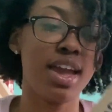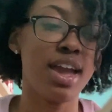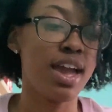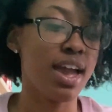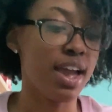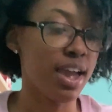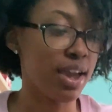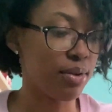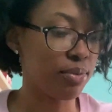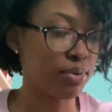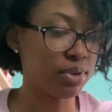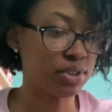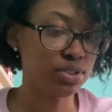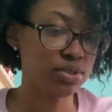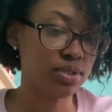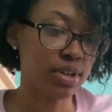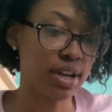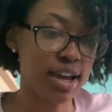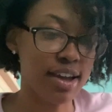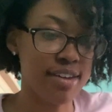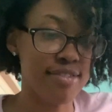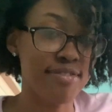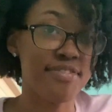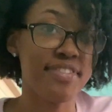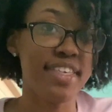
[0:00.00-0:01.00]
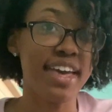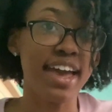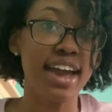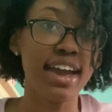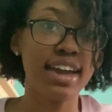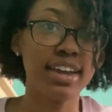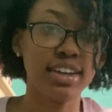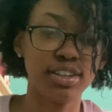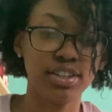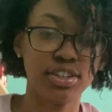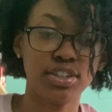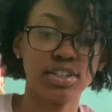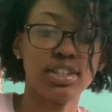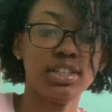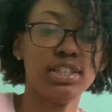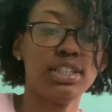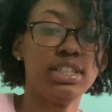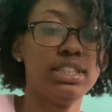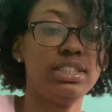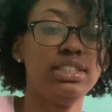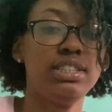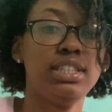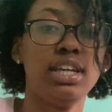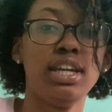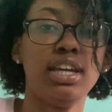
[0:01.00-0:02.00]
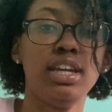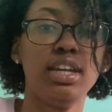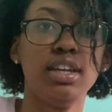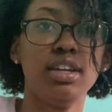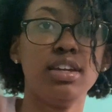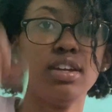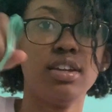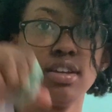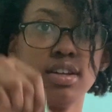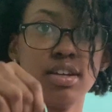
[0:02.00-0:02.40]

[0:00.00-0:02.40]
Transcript: And once you have that, you're gonna take